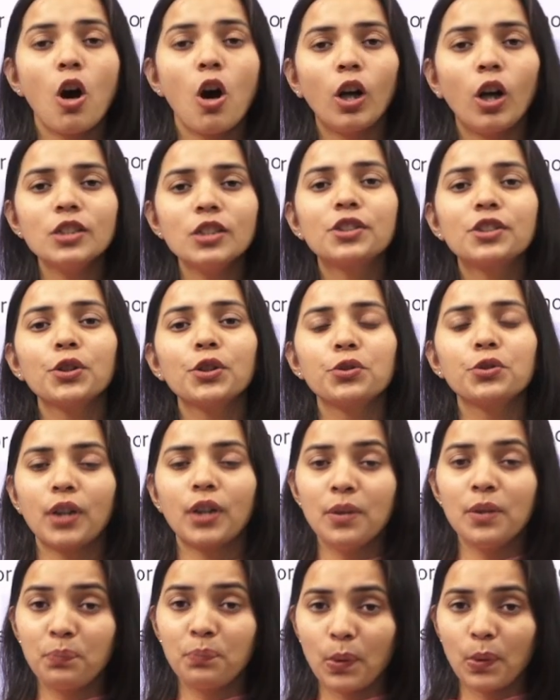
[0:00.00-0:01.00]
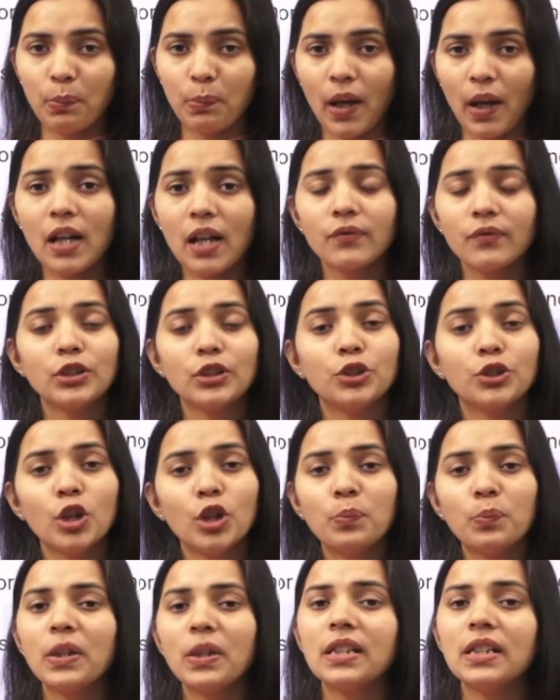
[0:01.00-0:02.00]
Also, you can prepare with
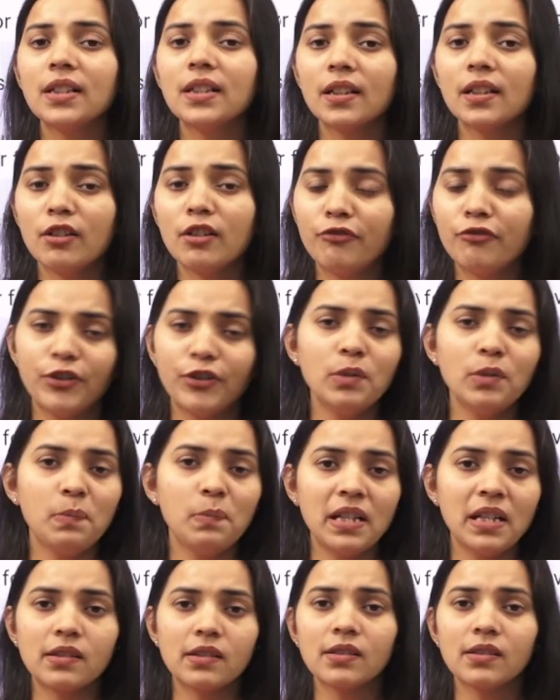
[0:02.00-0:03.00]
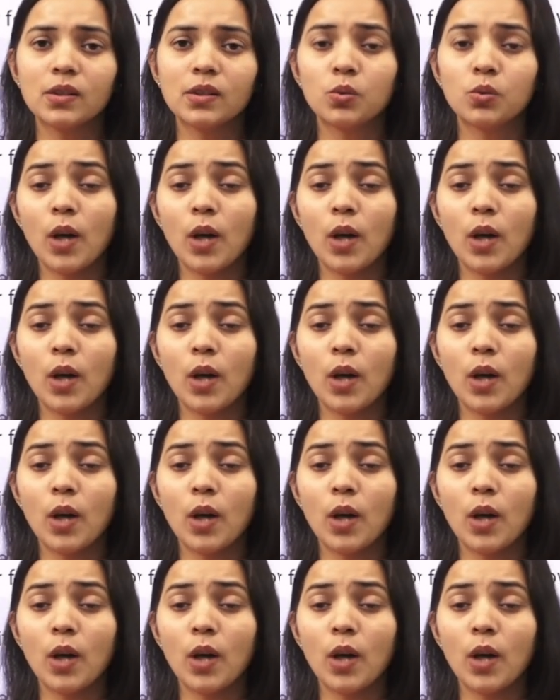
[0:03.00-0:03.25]
YourPedia different mentors